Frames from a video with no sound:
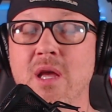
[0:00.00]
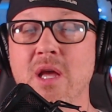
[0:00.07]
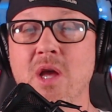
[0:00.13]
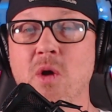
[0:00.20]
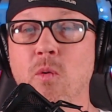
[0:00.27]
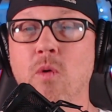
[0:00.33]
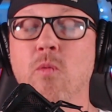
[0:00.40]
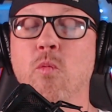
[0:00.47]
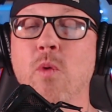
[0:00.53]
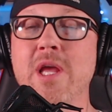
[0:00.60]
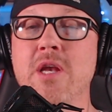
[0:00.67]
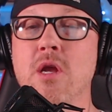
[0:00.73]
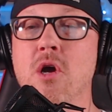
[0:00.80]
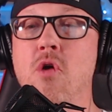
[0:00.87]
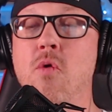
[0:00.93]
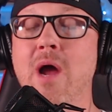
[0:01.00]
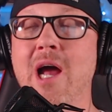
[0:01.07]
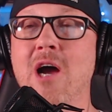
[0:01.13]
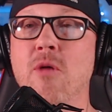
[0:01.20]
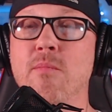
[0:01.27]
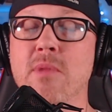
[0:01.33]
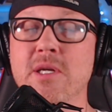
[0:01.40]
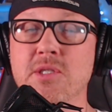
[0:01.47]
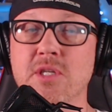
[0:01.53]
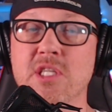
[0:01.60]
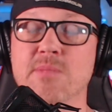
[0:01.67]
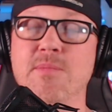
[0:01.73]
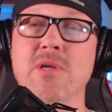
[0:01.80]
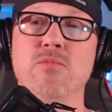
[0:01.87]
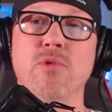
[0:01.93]
we know how much has
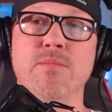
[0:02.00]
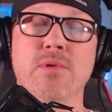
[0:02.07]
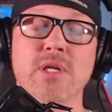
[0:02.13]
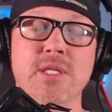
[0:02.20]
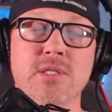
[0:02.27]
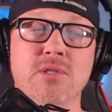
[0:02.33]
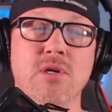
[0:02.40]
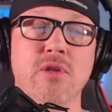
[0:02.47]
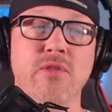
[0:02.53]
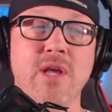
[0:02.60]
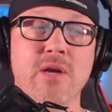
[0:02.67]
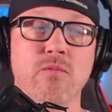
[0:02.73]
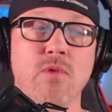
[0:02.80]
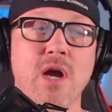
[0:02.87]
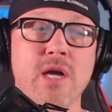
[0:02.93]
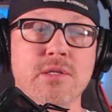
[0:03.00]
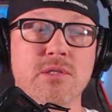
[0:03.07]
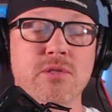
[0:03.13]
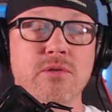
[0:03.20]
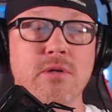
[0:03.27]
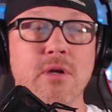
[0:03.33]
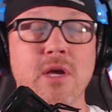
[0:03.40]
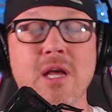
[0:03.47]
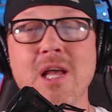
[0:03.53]
been replaced on that roster,